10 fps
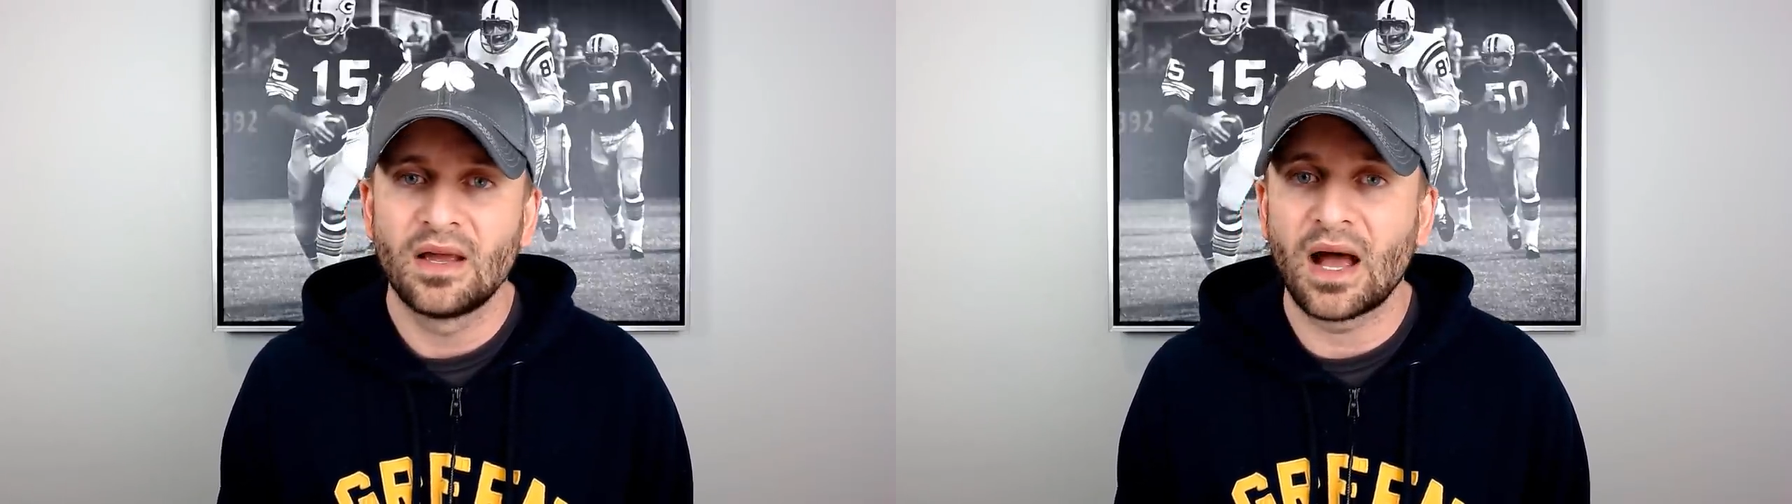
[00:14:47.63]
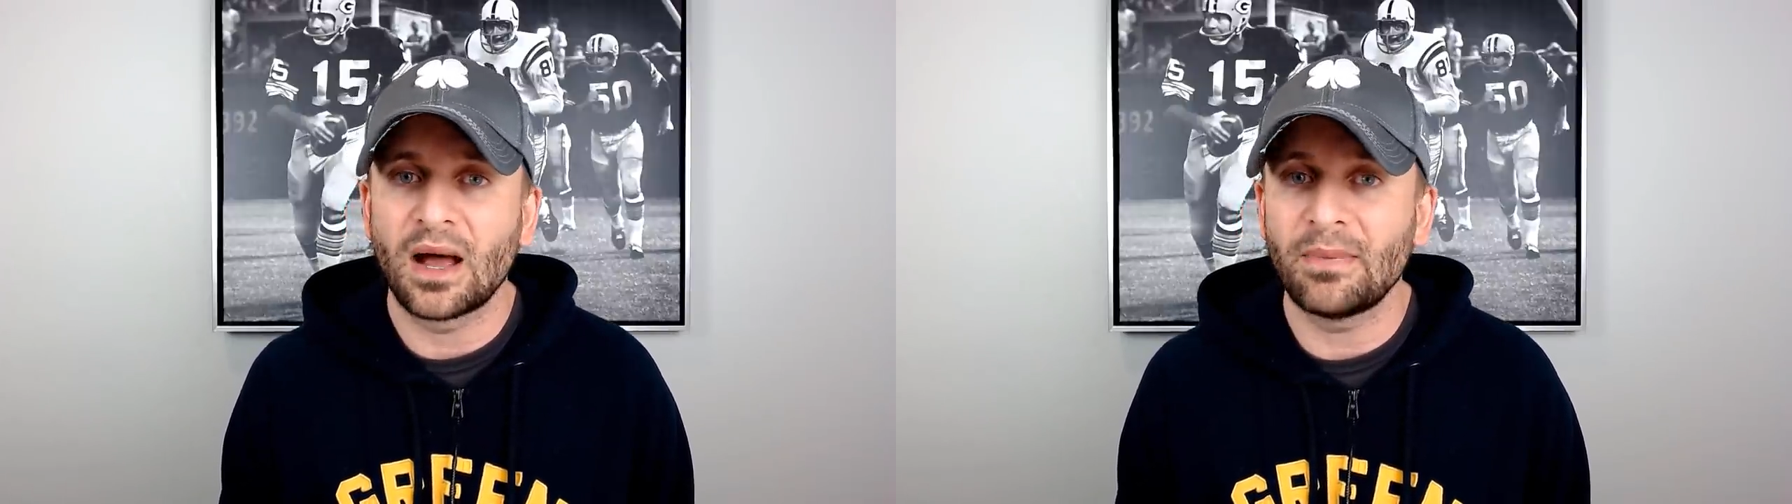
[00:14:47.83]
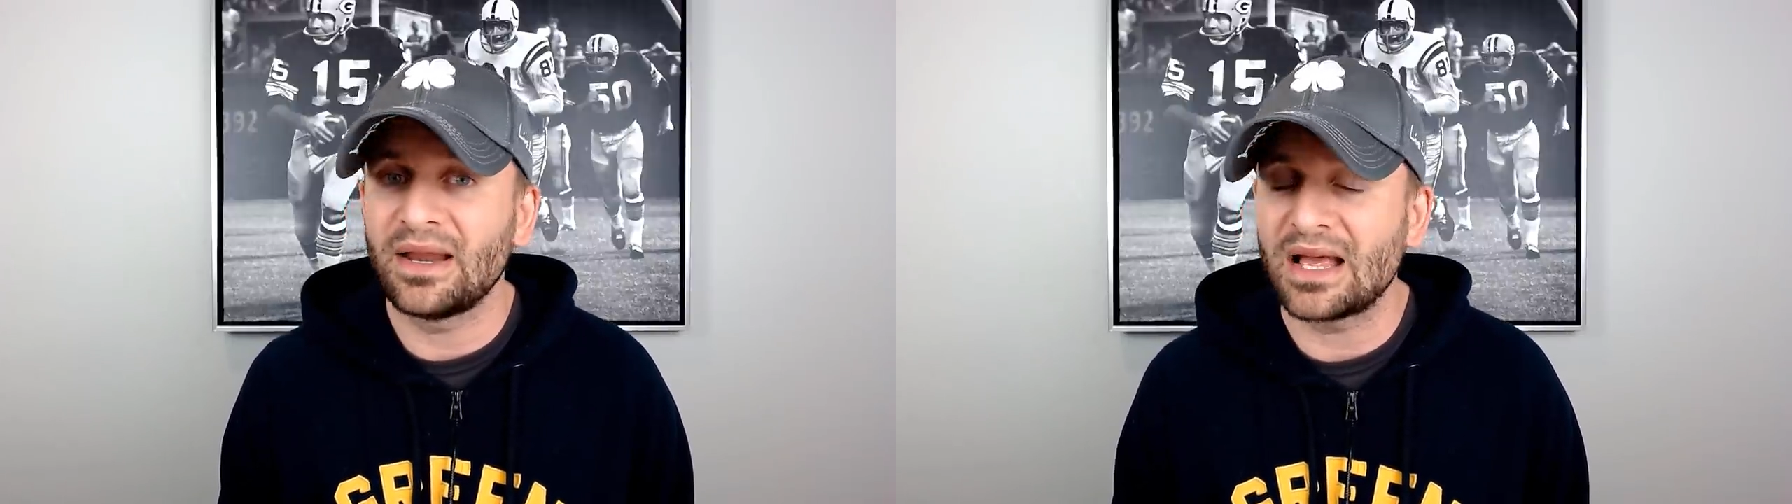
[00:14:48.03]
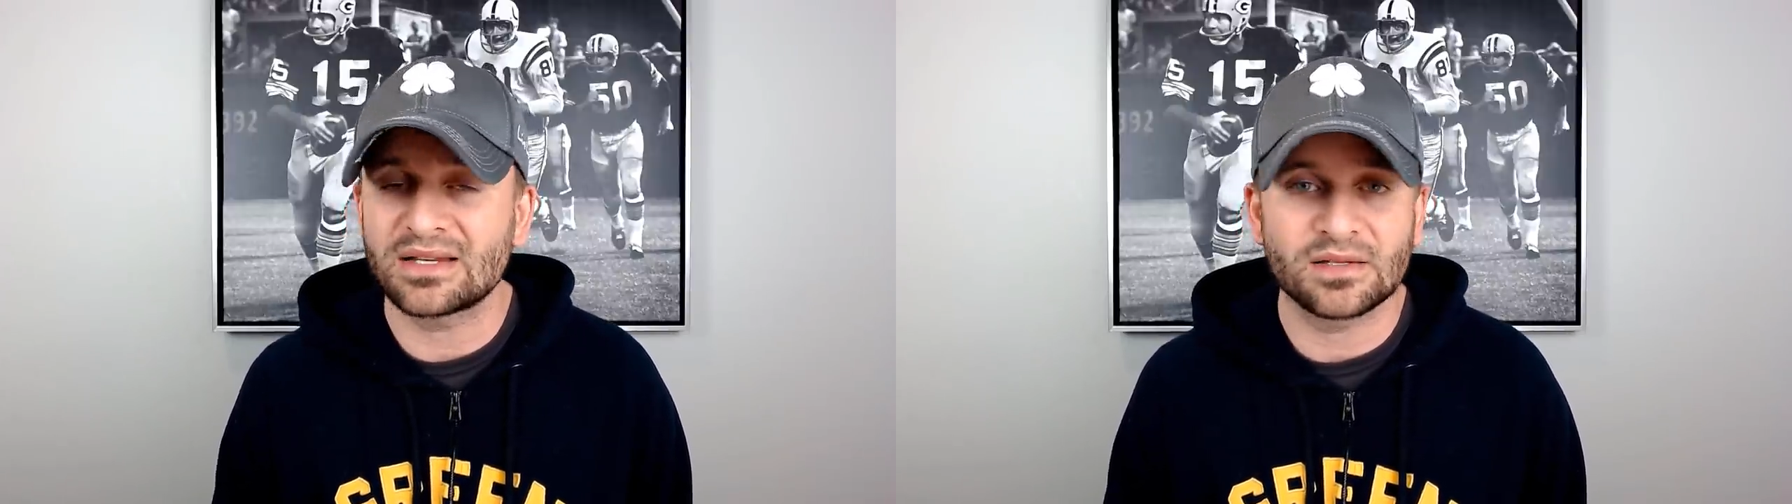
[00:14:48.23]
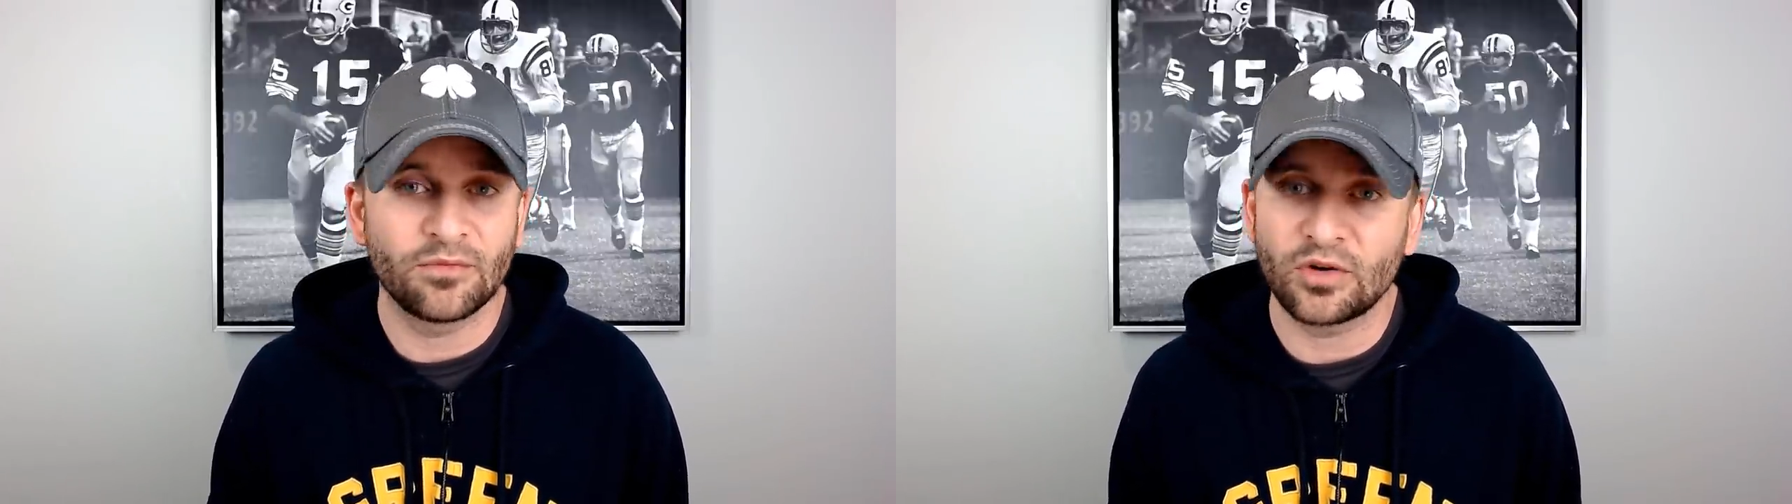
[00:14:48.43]
um, and
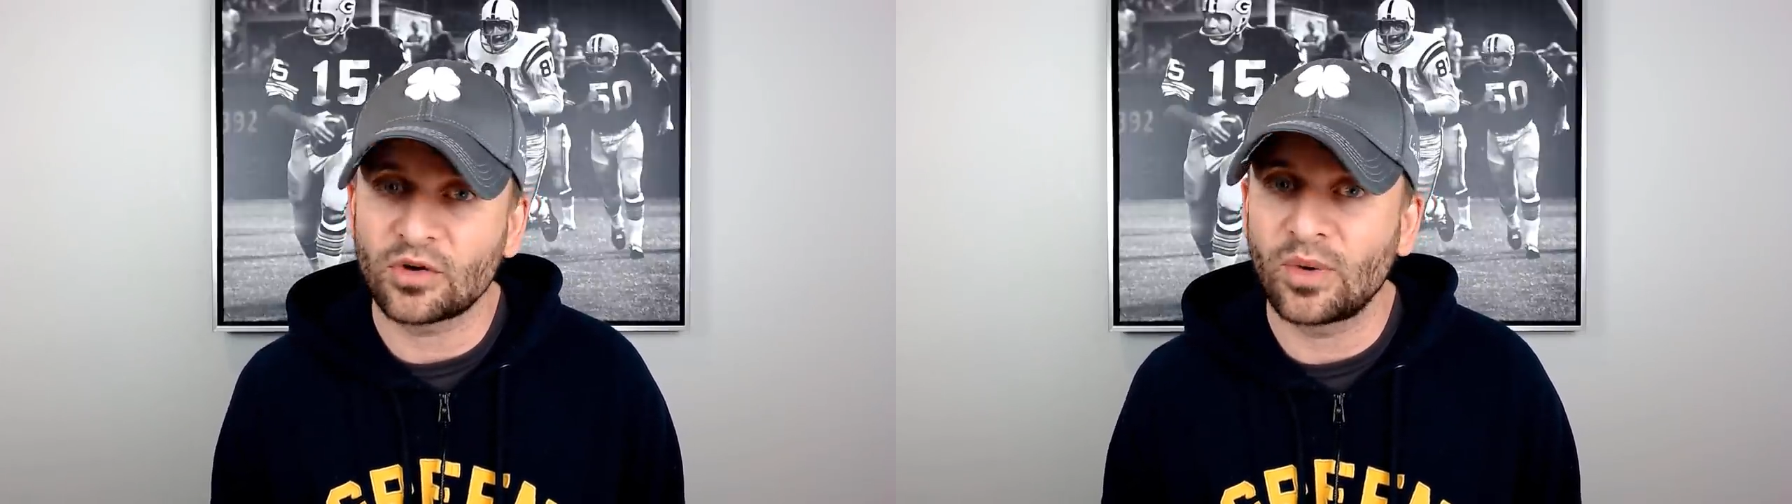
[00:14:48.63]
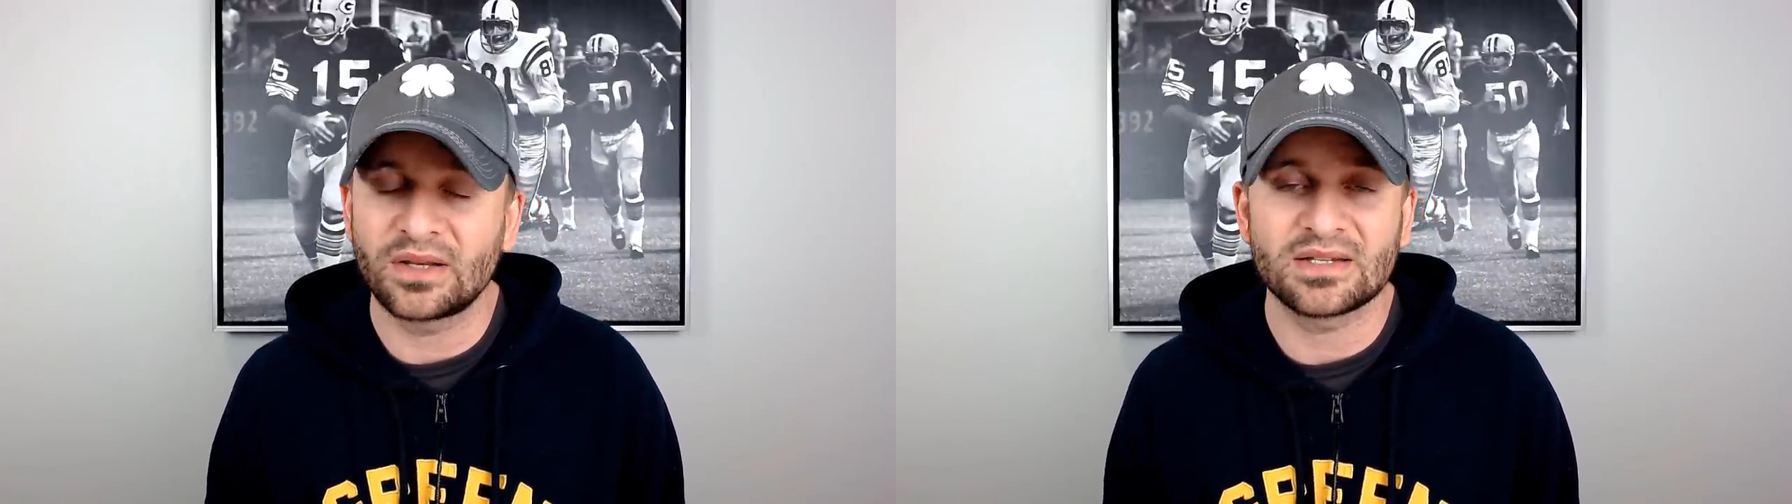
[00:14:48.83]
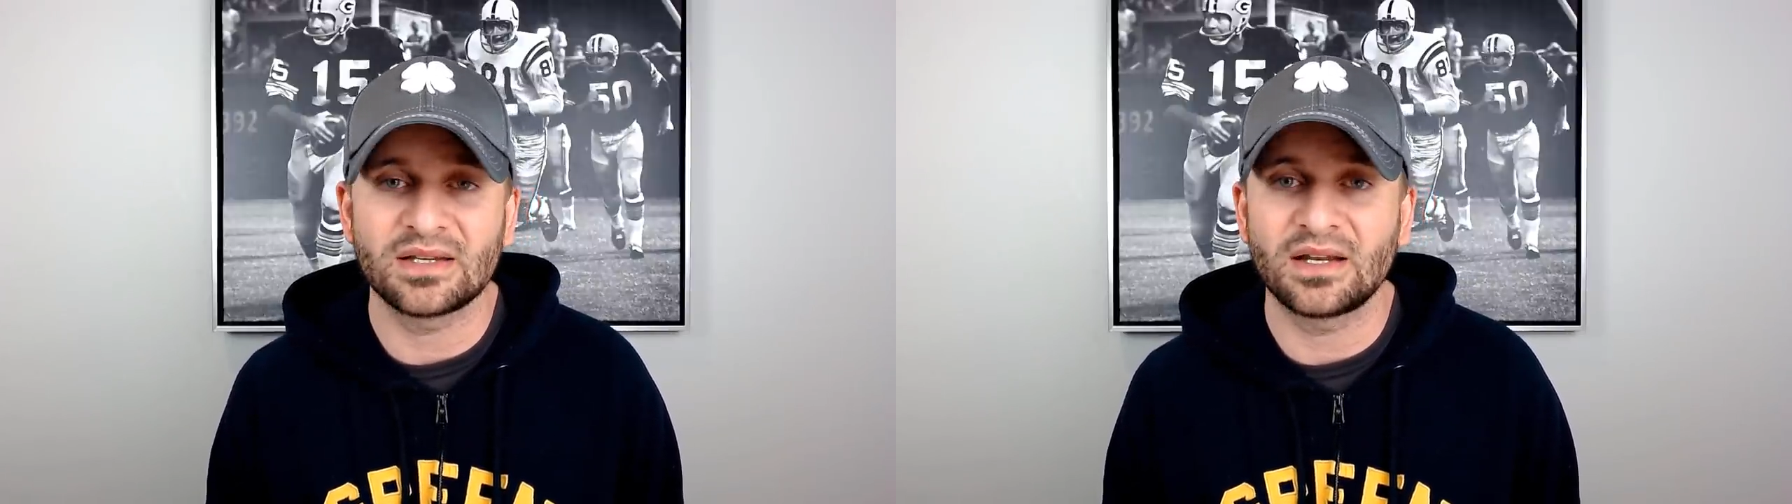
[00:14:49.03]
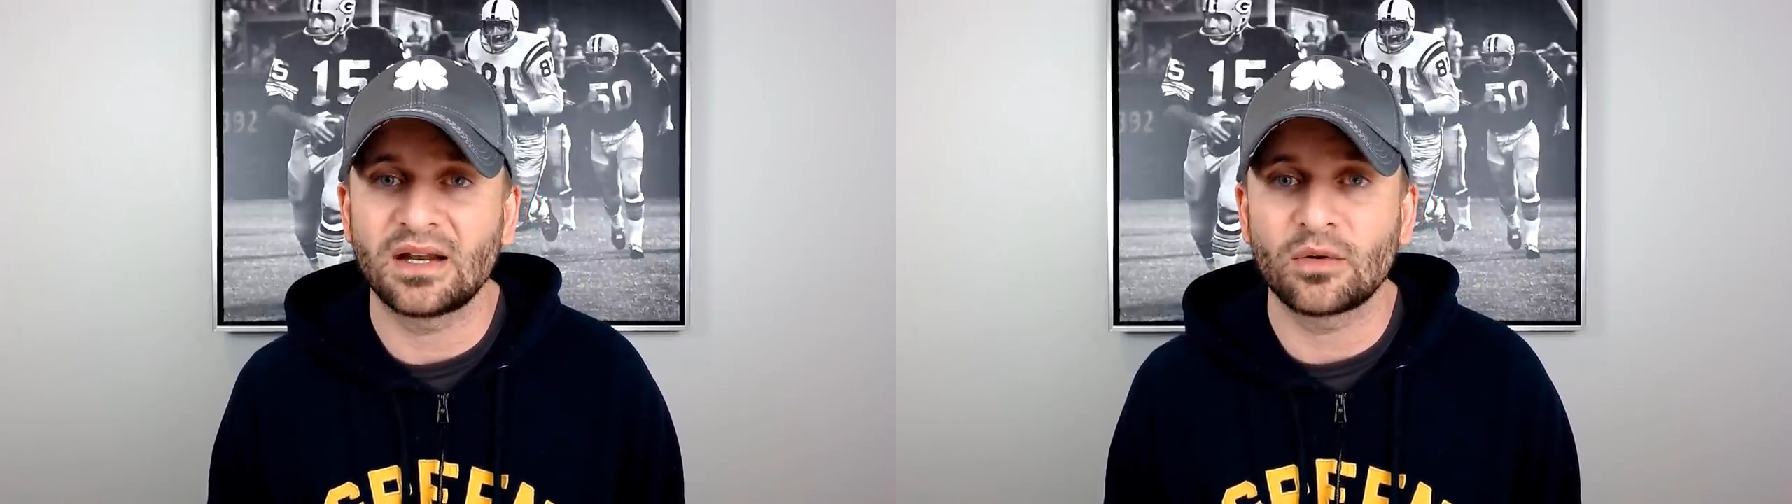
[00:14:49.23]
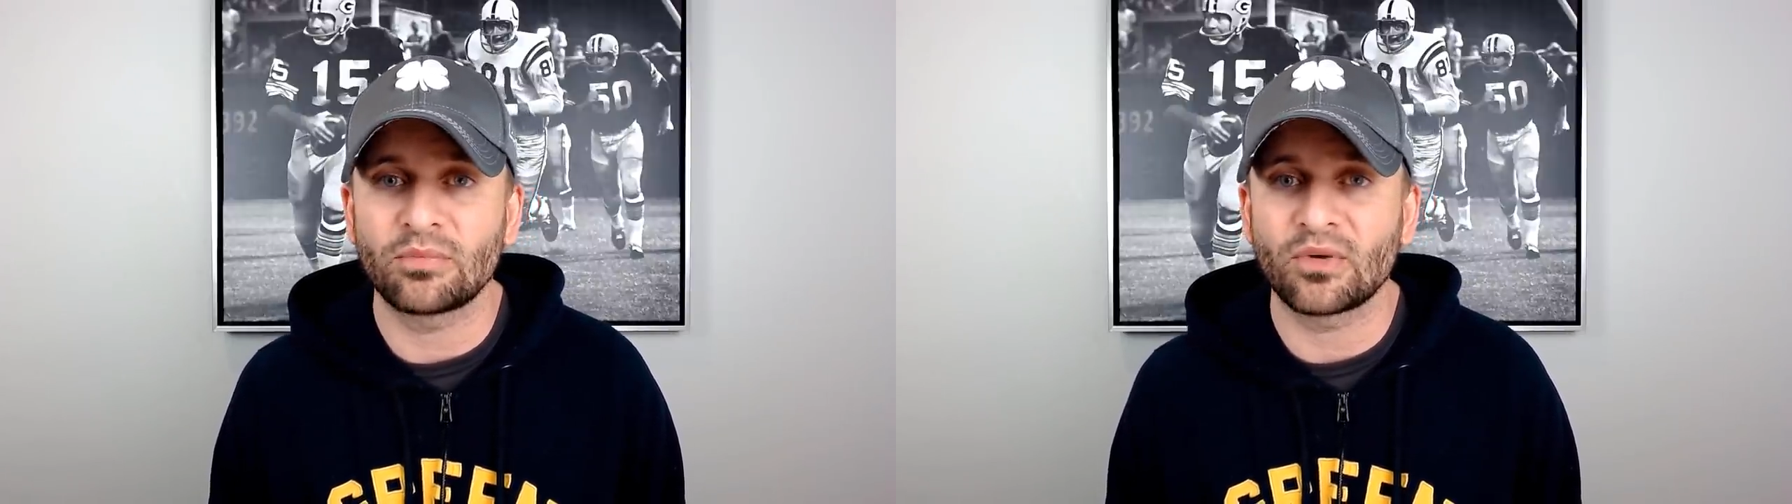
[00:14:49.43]
has some foot quickness in
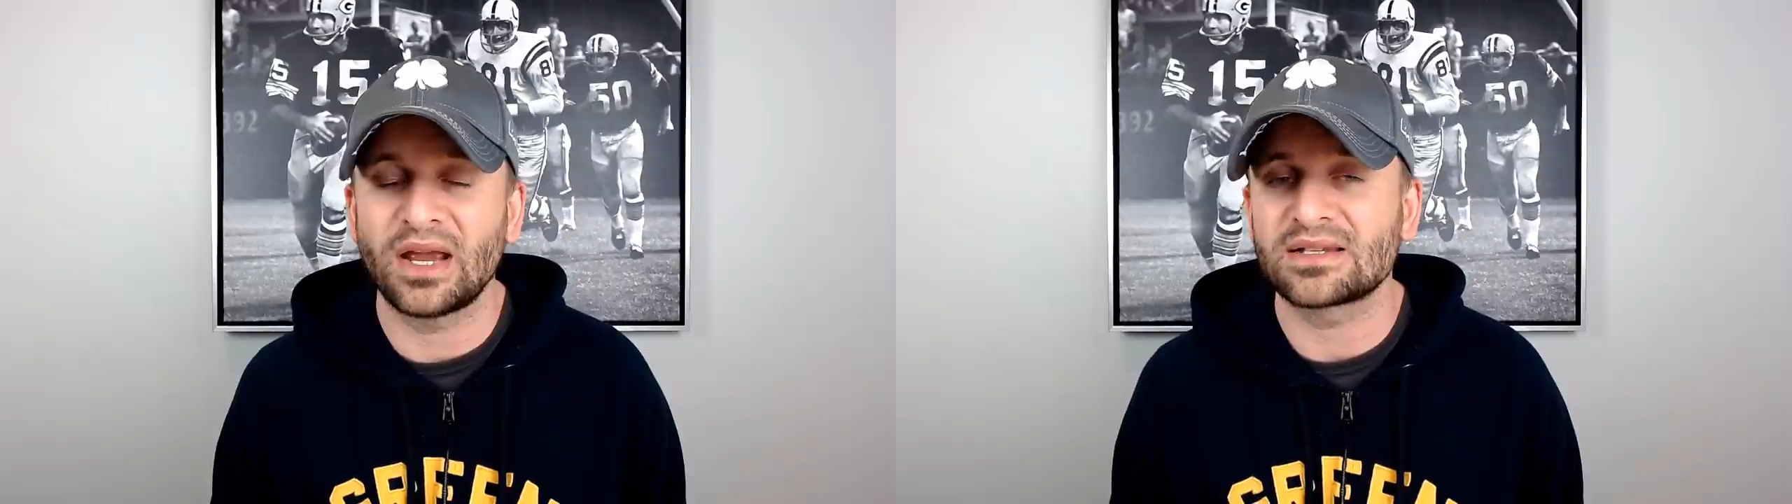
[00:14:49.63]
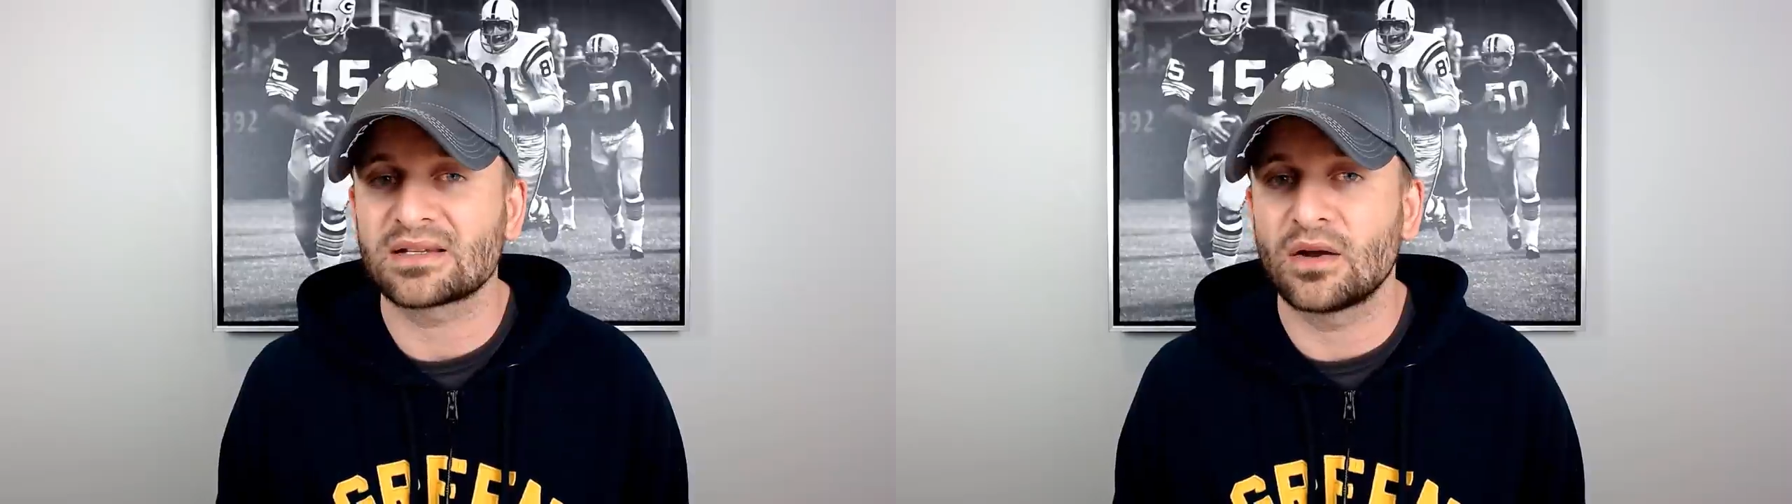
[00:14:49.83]
and out of breaks.